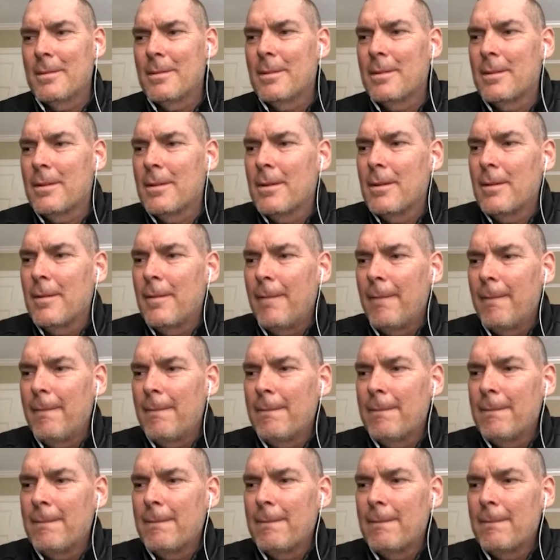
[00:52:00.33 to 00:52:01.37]

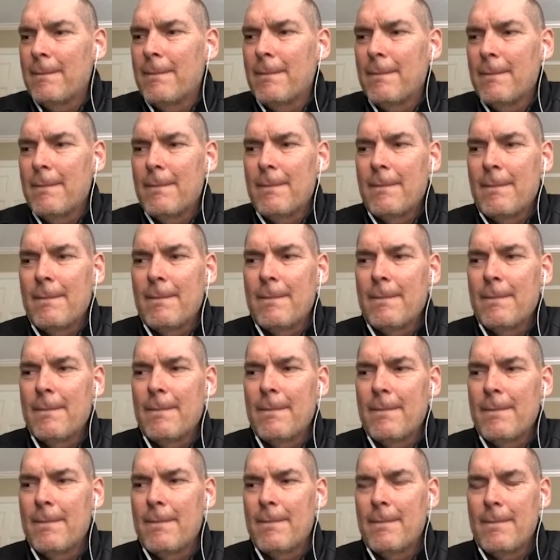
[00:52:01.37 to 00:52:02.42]

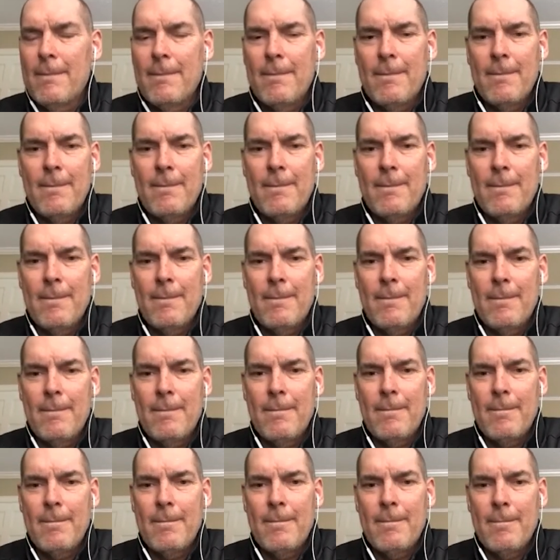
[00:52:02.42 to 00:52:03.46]

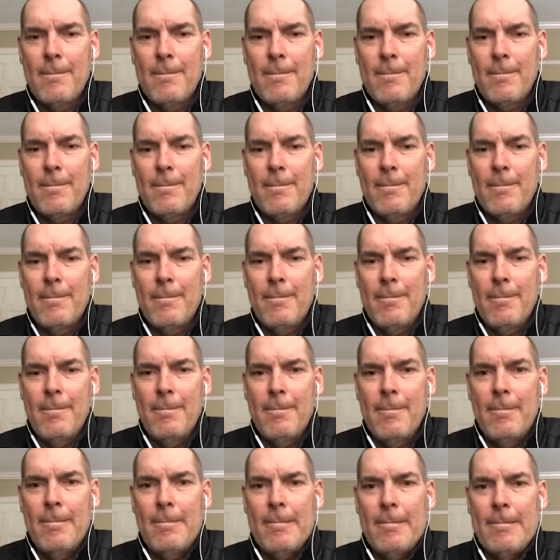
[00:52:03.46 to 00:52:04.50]

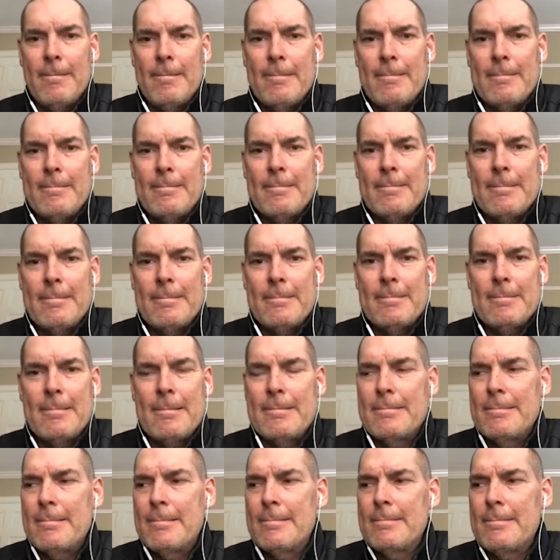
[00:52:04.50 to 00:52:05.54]

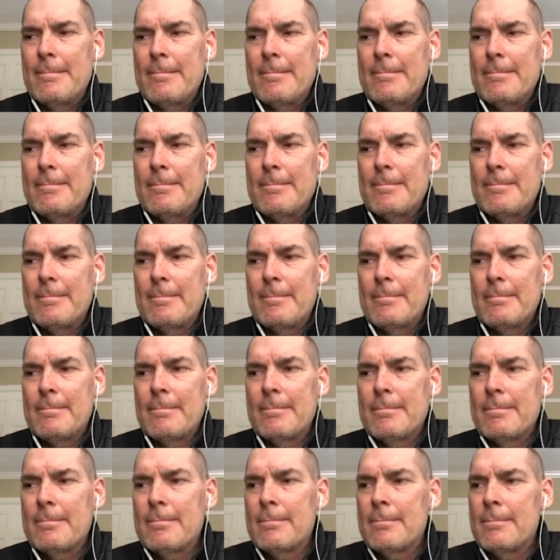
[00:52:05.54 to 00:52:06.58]

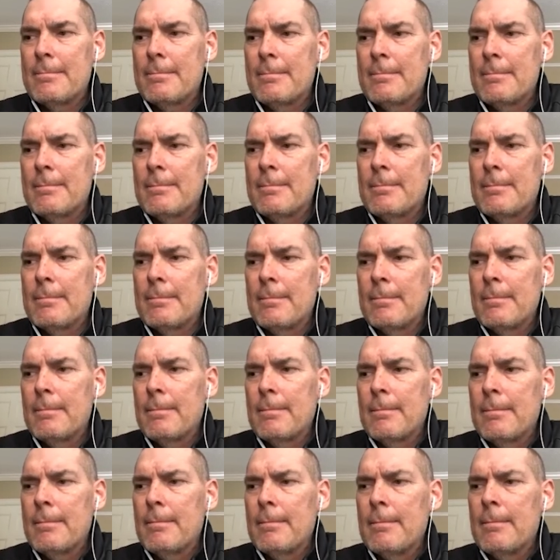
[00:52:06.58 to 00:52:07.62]

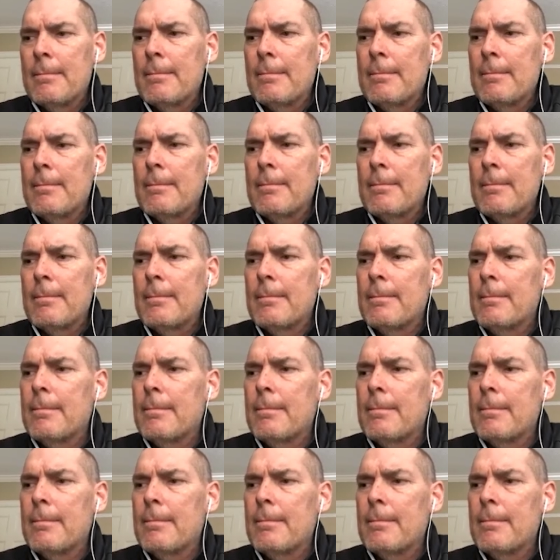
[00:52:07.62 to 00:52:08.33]
This person isn't speaking.